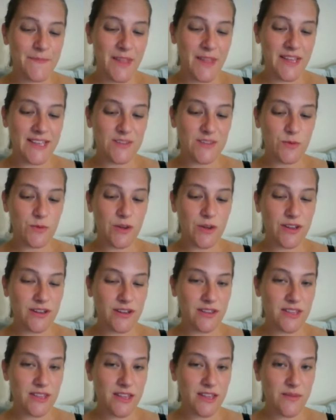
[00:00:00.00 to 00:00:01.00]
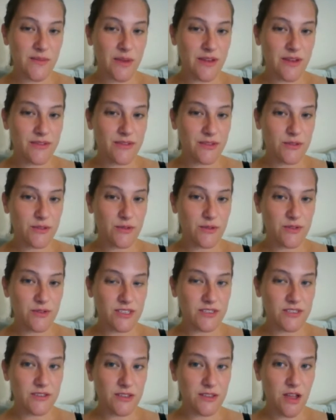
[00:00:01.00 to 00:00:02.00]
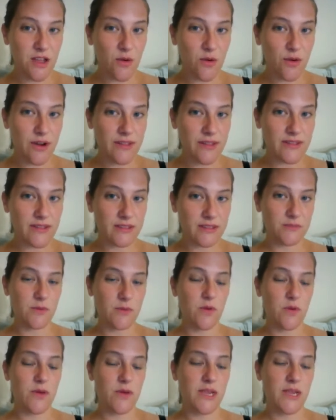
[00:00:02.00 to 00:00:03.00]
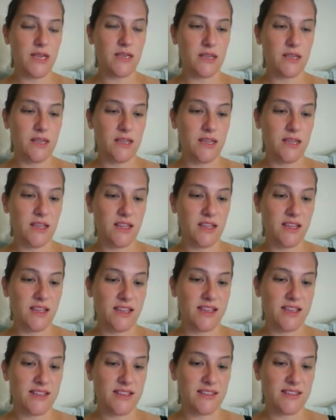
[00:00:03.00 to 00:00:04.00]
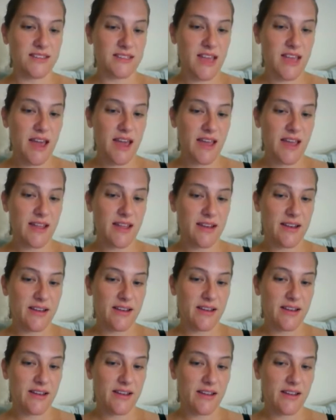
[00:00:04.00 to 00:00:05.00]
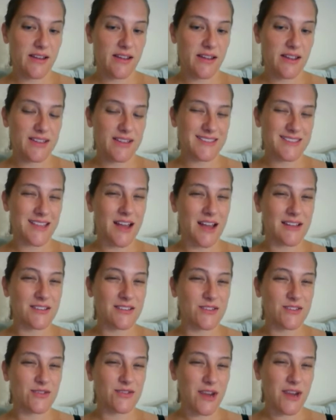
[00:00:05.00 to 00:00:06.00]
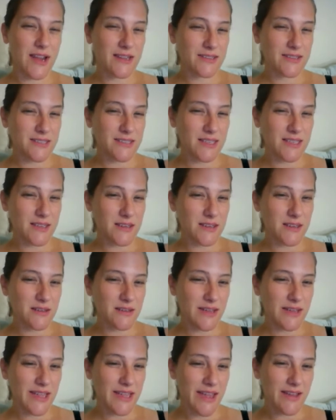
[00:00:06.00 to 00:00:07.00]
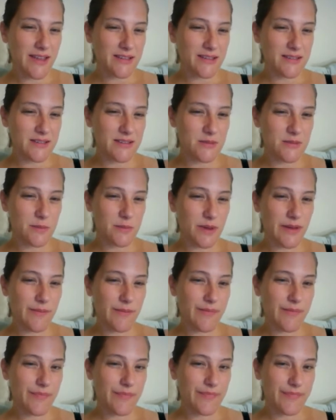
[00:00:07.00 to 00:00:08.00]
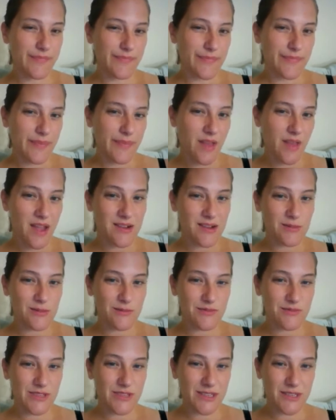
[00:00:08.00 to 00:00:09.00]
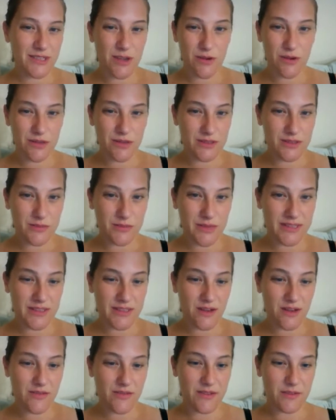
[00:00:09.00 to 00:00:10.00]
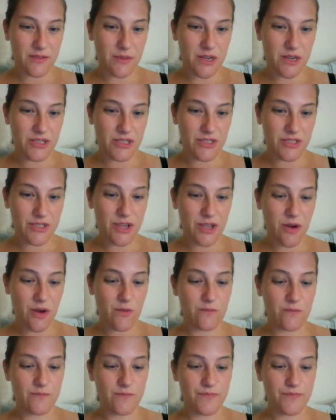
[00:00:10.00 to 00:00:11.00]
I guess one good thing about the losing slower at this point is that it's not as drastic, I guess, but I don't really notice myself as much, so